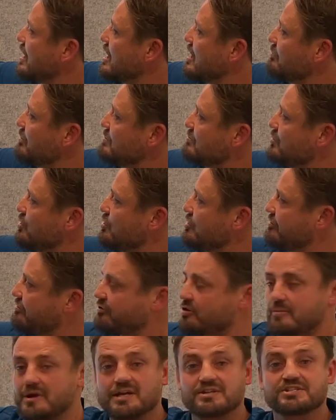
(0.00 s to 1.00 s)
We move
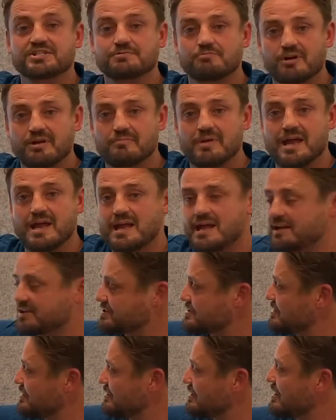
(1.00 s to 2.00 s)
from our swim
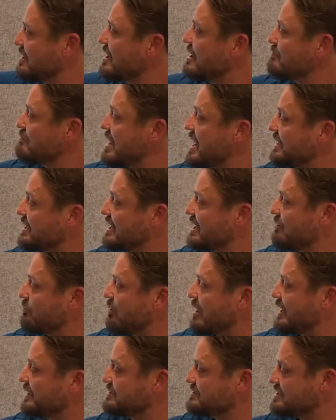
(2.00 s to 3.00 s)
exit, make our
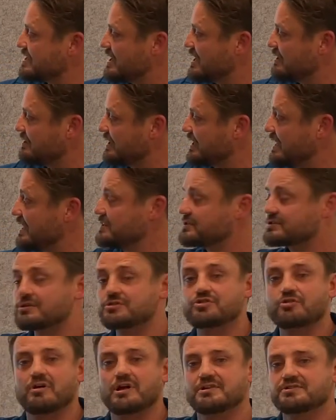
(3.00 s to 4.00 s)
way down into
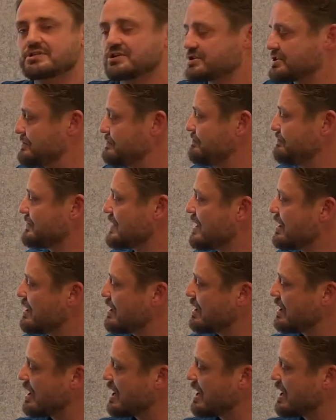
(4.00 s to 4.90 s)
transition.